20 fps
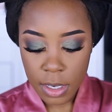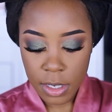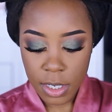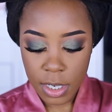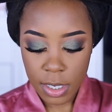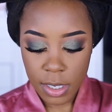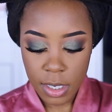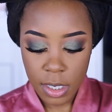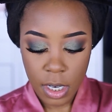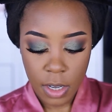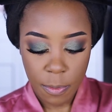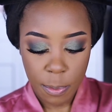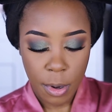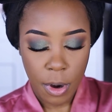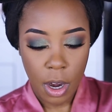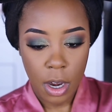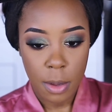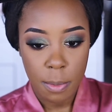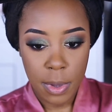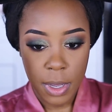just enough
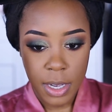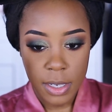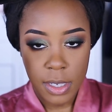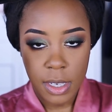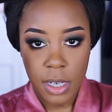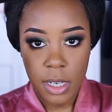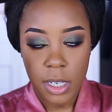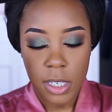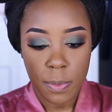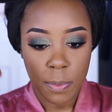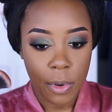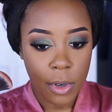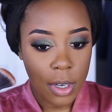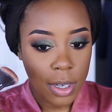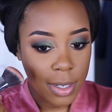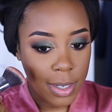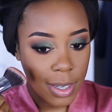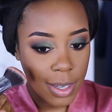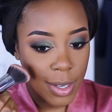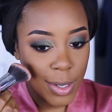product because it is
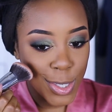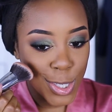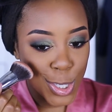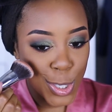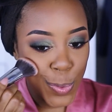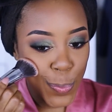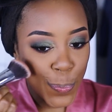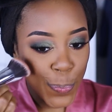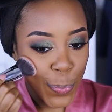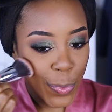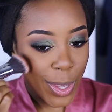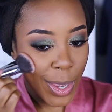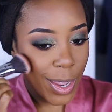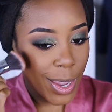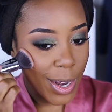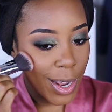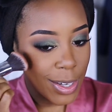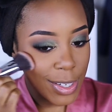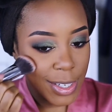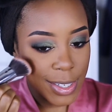pretty dense. And I